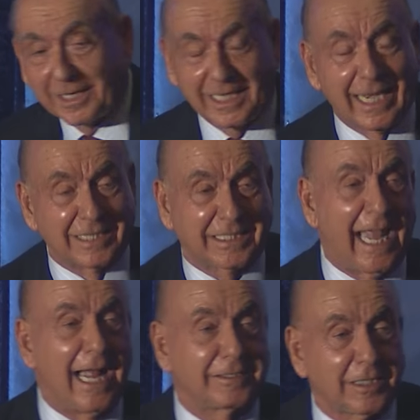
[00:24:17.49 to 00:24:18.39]
kid has
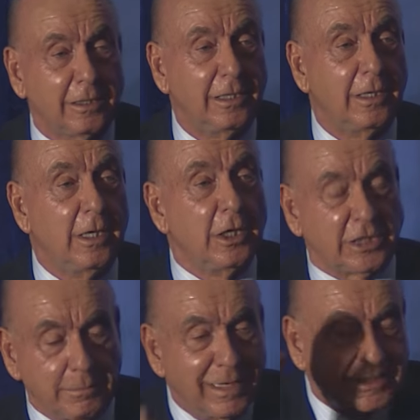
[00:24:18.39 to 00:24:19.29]
cancer,
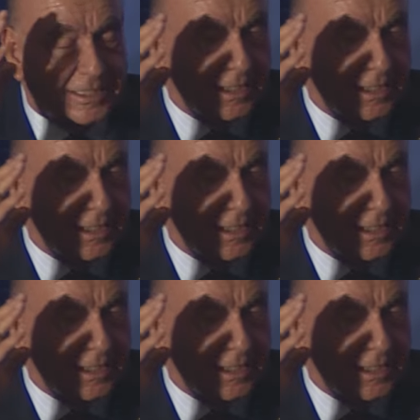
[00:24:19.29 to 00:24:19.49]
she meets the